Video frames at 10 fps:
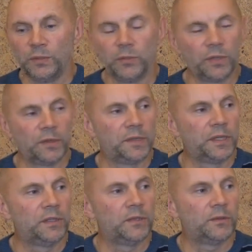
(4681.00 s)
Buddha
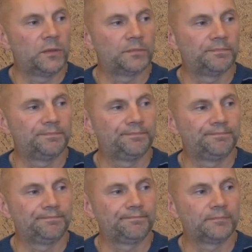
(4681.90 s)
couldn't be wrong.
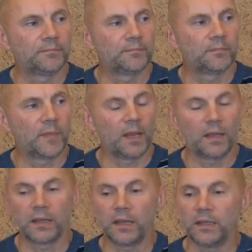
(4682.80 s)

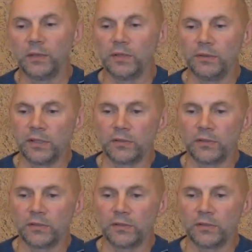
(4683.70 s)
When he